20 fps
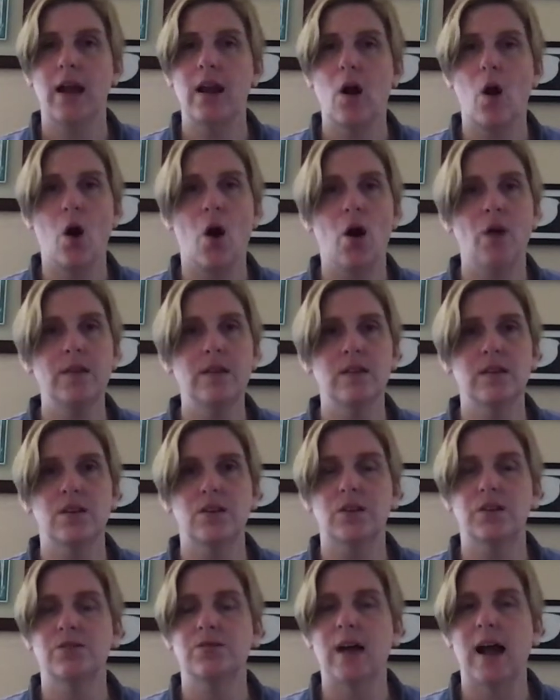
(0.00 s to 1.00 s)
all these
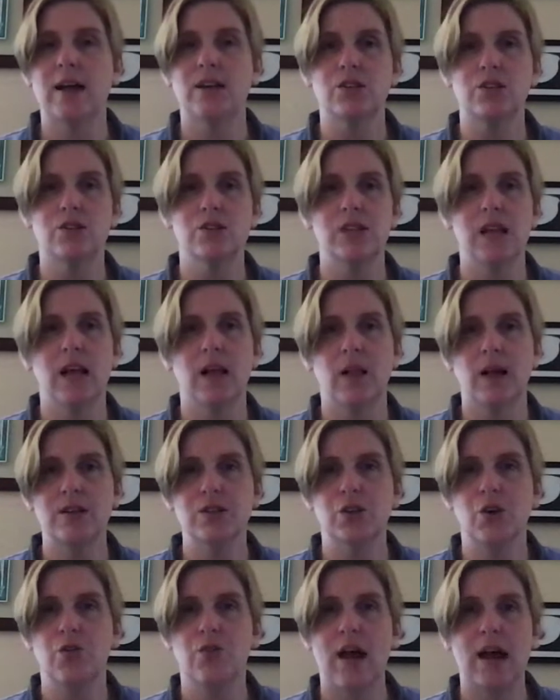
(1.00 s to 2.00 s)
other factors,
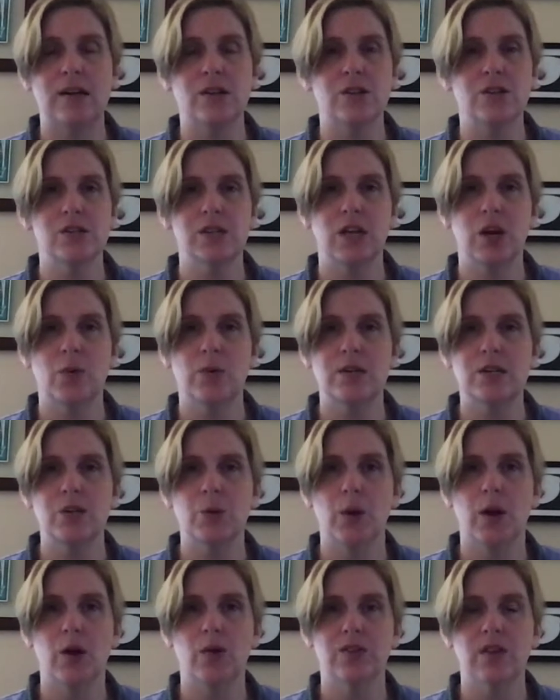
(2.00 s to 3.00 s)
psychological factors that go into
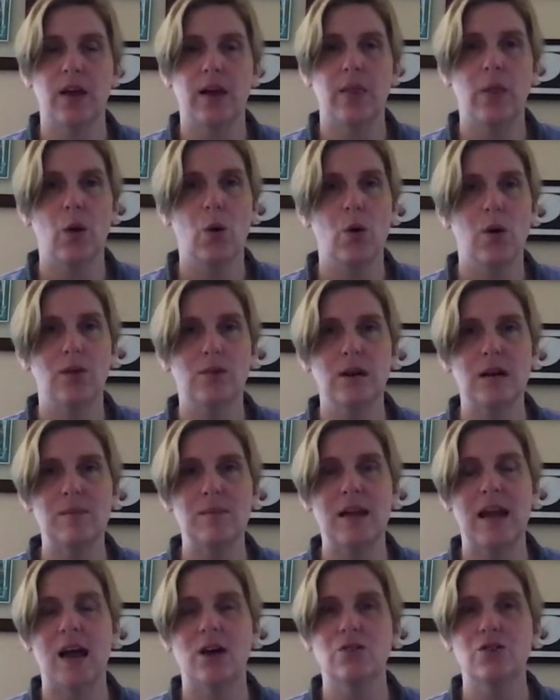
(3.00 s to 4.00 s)
what goes on in the courtroom
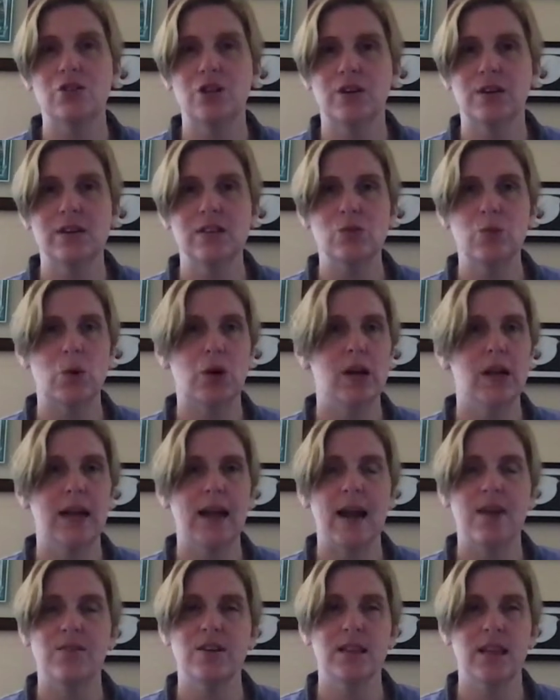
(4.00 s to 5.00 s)
and how juries work and
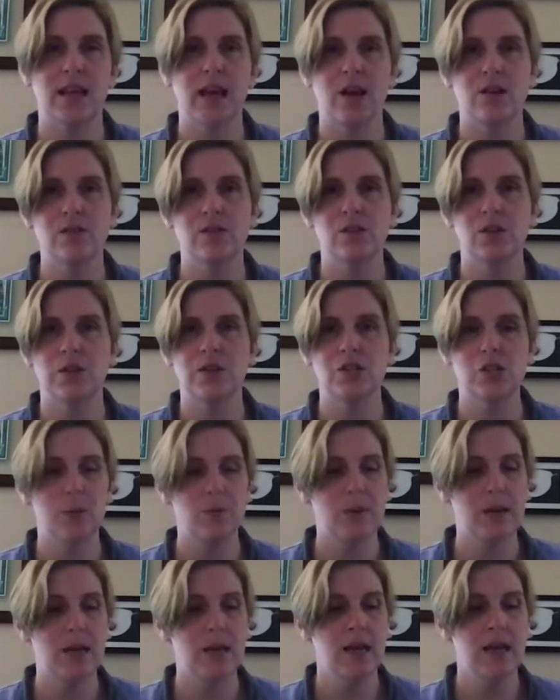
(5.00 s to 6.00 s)
everything else. So there should
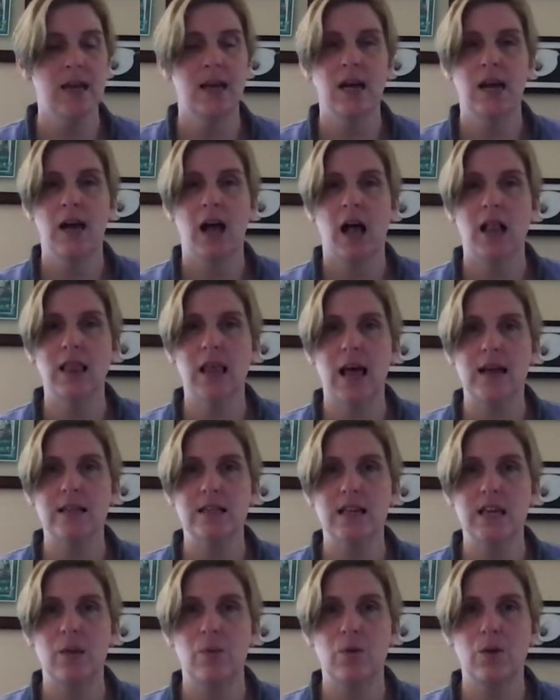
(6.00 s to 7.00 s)
be a lot to
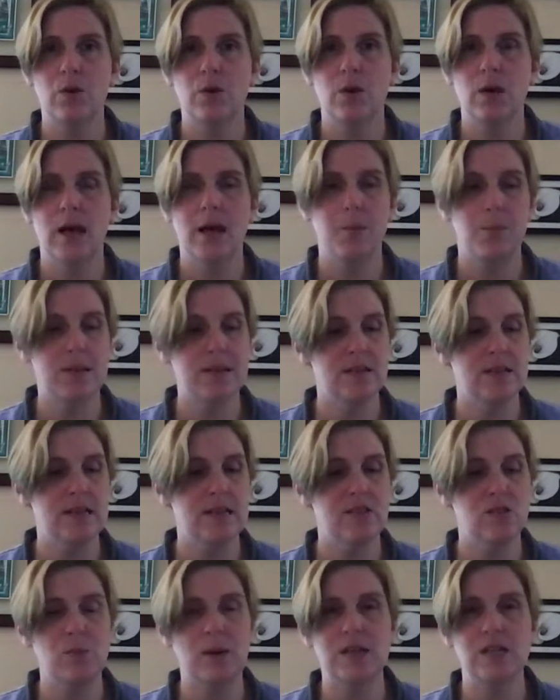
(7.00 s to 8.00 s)
keep you busy,
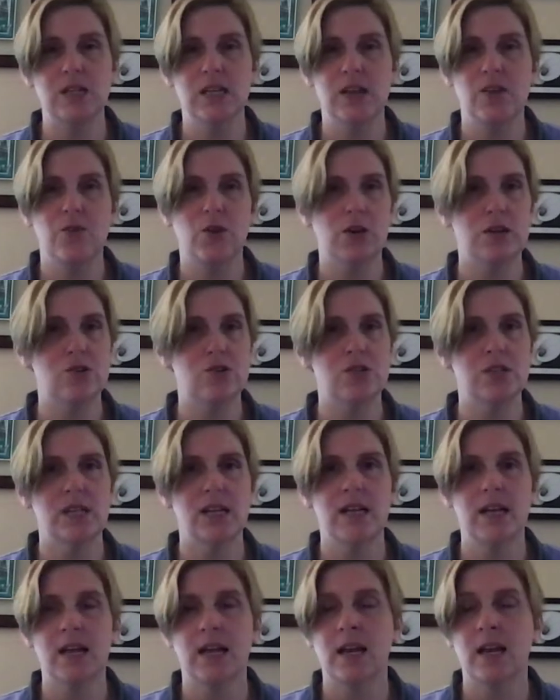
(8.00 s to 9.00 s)
especially if you're
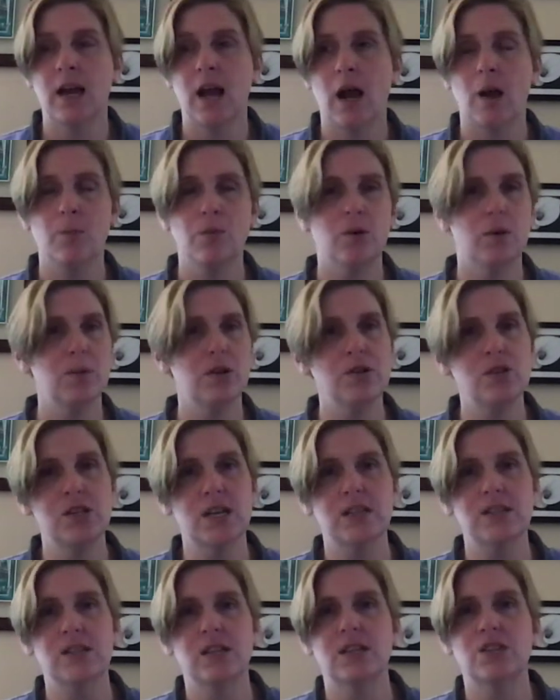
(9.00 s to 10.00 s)
interested in criminal
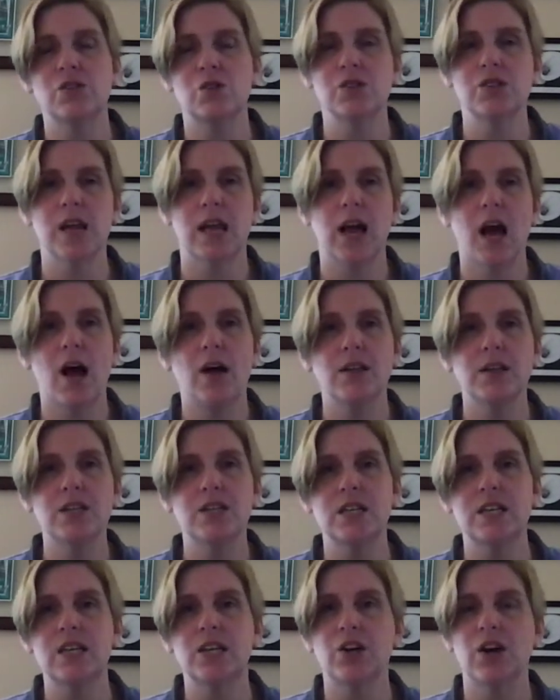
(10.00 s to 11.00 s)
justice or
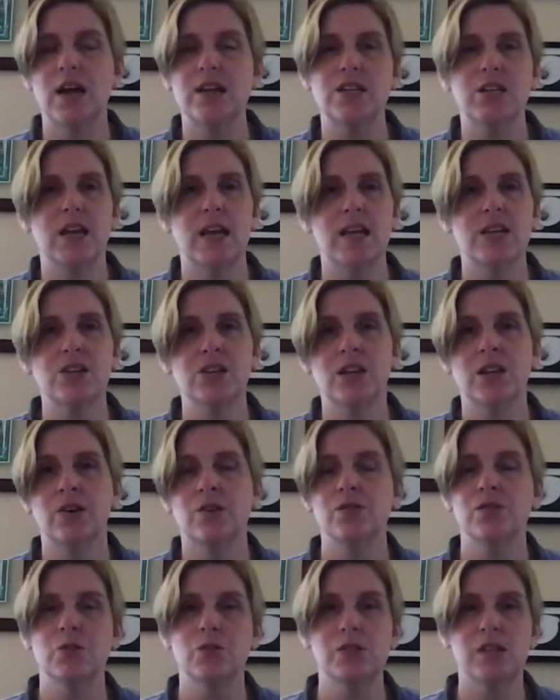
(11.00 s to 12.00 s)
psychology or
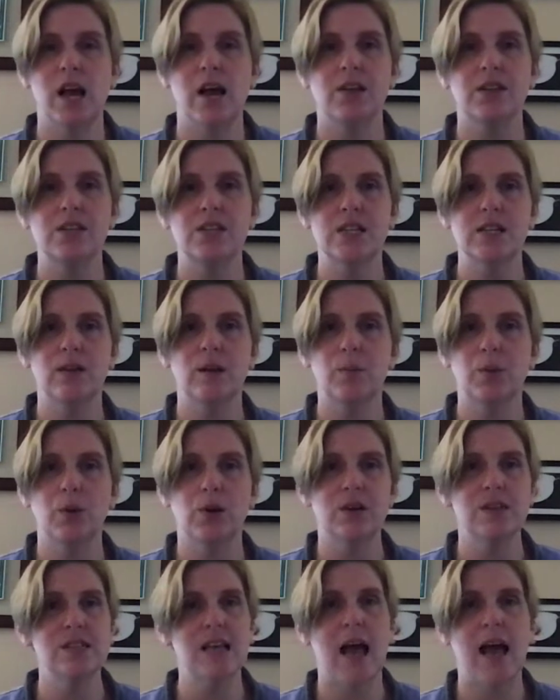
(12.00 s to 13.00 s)
education, sociology, liberal
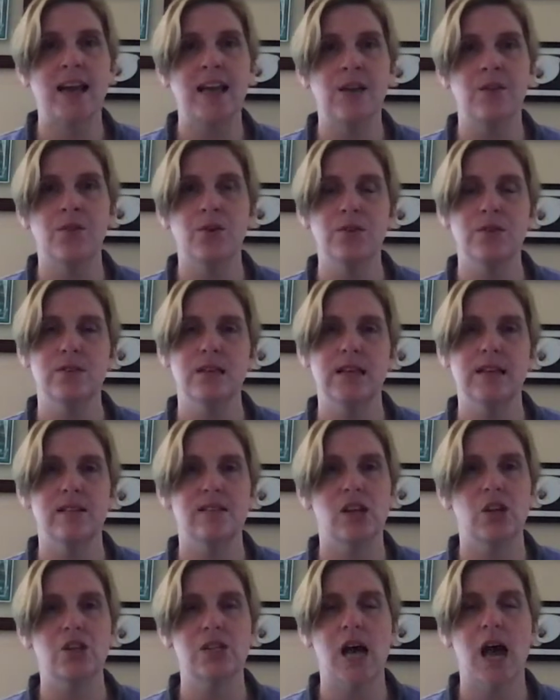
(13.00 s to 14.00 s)
arts, any of those things.
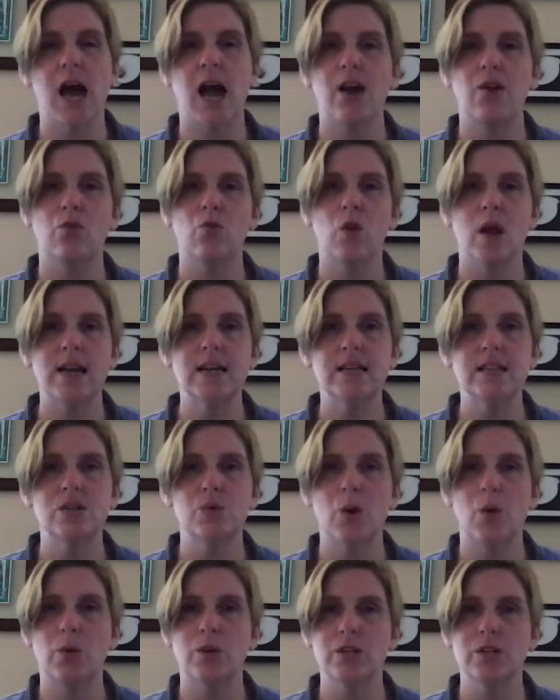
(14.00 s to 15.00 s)
They'll tie right into
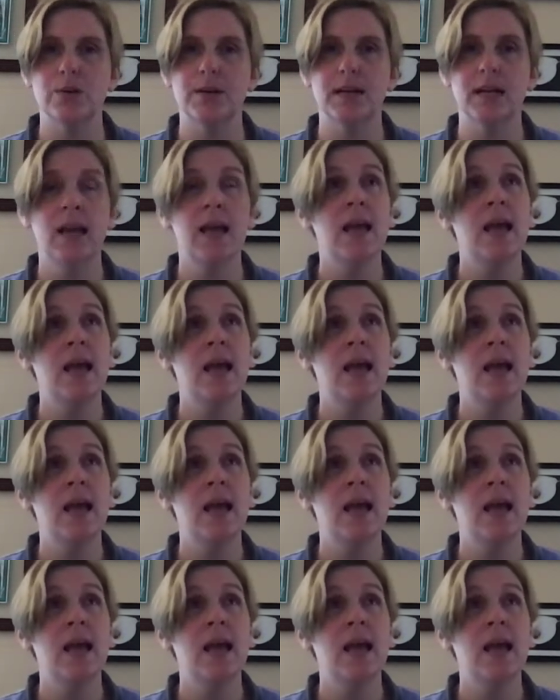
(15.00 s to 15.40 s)
what we're doing.